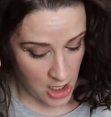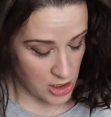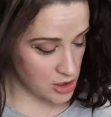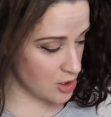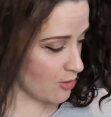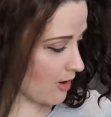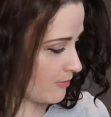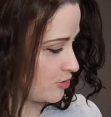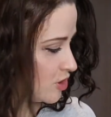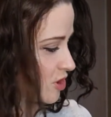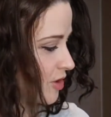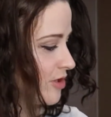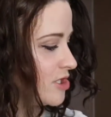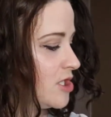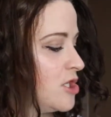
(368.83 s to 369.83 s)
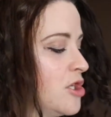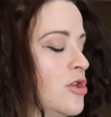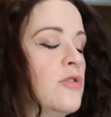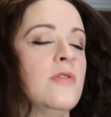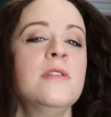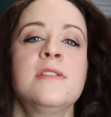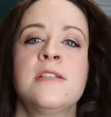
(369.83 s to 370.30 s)
So I'm just going to
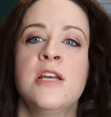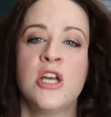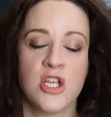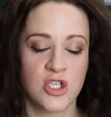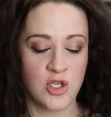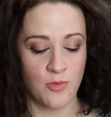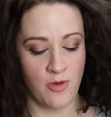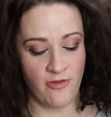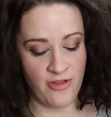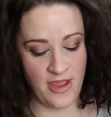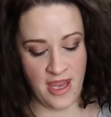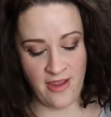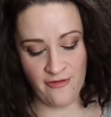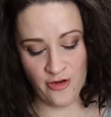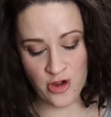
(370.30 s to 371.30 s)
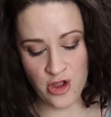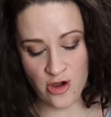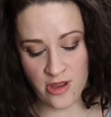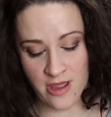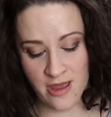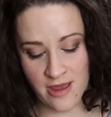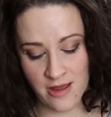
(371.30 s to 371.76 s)
use some of the For Your
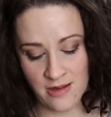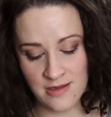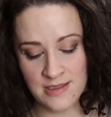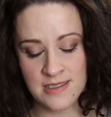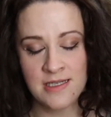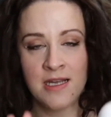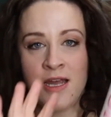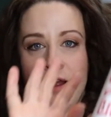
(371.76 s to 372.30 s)
Curls